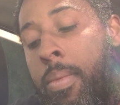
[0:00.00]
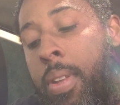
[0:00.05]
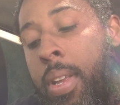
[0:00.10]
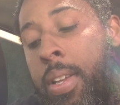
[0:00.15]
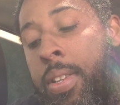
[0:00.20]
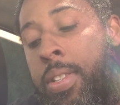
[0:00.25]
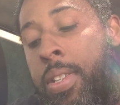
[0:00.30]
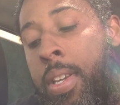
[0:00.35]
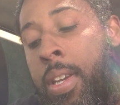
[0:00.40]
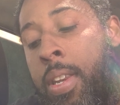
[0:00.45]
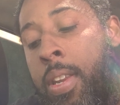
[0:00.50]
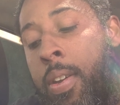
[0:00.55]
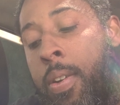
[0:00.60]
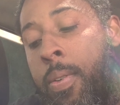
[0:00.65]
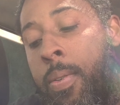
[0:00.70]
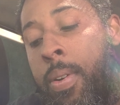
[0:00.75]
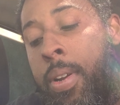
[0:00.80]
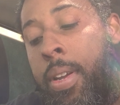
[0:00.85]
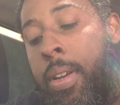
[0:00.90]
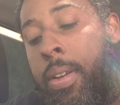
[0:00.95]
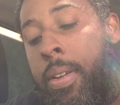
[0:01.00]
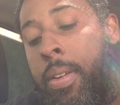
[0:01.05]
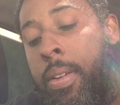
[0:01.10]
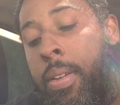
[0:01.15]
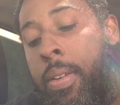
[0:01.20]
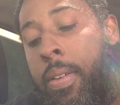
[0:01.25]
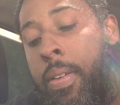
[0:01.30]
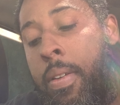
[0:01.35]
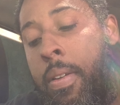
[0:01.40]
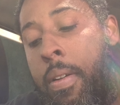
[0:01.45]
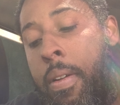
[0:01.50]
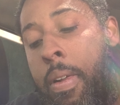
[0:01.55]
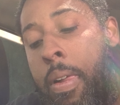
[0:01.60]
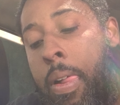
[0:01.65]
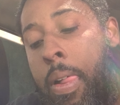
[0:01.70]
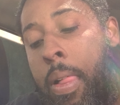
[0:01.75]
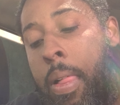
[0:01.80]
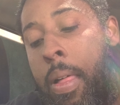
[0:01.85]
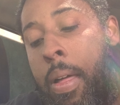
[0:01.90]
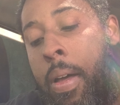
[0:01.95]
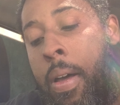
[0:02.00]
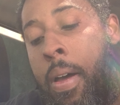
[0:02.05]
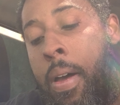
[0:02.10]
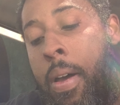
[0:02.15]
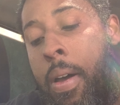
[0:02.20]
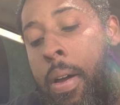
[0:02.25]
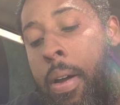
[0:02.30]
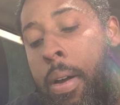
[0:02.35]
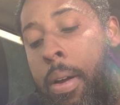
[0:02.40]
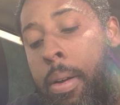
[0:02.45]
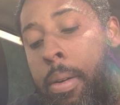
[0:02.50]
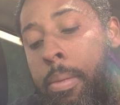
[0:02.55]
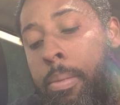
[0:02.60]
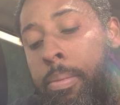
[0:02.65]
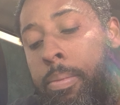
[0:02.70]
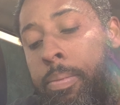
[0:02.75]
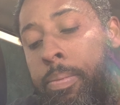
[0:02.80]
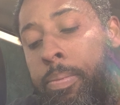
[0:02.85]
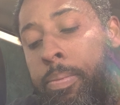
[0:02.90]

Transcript: see in the Greek, um,